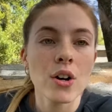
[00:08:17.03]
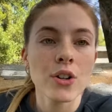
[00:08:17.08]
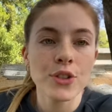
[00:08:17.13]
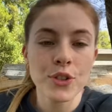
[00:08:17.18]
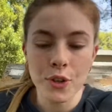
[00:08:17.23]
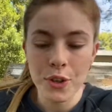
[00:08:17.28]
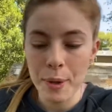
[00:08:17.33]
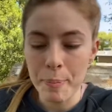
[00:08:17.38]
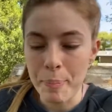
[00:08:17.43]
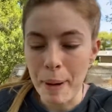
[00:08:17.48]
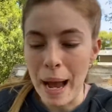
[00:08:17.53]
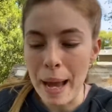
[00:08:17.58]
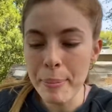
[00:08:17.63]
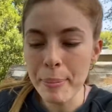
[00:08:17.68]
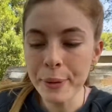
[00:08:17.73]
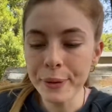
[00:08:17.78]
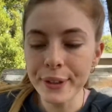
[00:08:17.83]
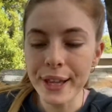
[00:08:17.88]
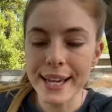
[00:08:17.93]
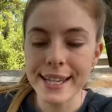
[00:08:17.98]
So the
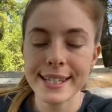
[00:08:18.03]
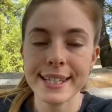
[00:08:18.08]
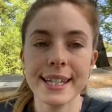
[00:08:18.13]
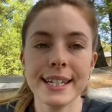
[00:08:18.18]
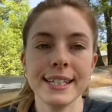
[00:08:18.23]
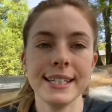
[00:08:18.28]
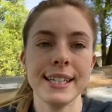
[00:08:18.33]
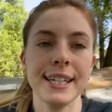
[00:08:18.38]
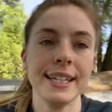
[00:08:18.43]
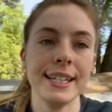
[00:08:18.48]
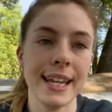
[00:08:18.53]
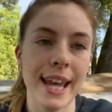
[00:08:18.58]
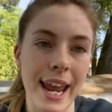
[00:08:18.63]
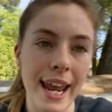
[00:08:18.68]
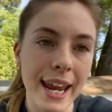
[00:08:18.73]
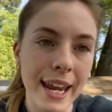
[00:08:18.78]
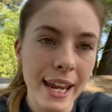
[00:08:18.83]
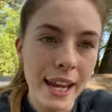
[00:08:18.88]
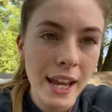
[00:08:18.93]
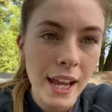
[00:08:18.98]
Bible lesson
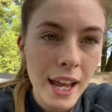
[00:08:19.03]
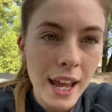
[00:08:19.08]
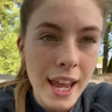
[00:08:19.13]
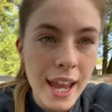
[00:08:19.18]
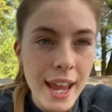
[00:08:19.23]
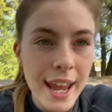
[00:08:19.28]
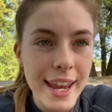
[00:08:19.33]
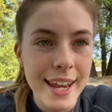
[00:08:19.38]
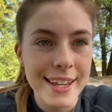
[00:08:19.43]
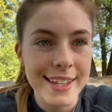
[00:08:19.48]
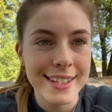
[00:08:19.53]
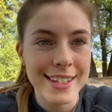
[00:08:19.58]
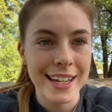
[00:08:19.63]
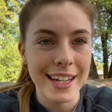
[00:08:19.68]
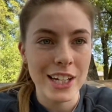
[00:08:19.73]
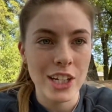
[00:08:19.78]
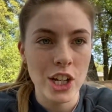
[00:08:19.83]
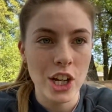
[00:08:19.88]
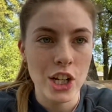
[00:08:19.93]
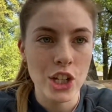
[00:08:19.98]
today is
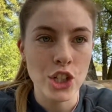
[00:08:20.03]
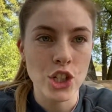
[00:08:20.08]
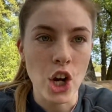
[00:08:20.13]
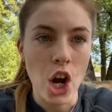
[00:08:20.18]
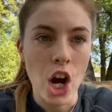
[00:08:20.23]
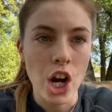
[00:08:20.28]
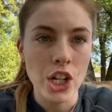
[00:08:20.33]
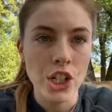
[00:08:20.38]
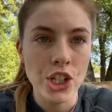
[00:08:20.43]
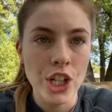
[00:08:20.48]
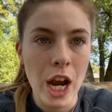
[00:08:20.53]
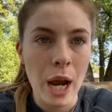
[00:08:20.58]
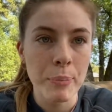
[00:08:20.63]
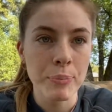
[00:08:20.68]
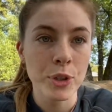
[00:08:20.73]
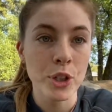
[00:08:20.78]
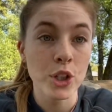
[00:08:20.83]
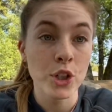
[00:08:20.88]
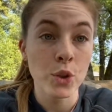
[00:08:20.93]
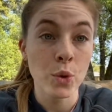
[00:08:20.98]
in John
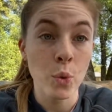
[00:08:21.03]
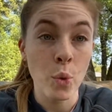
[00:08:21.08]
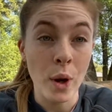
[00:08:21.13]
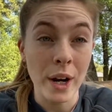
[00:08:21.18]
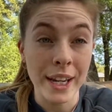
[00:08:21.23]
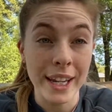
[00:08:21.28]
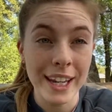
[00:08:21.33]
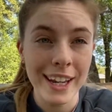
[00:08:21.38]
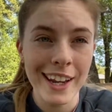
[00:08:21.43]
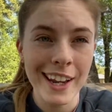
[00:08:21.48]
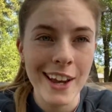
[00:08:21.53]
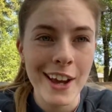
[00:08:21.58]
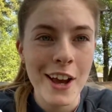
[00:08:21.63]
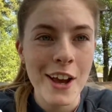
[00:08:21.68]
chapter 20,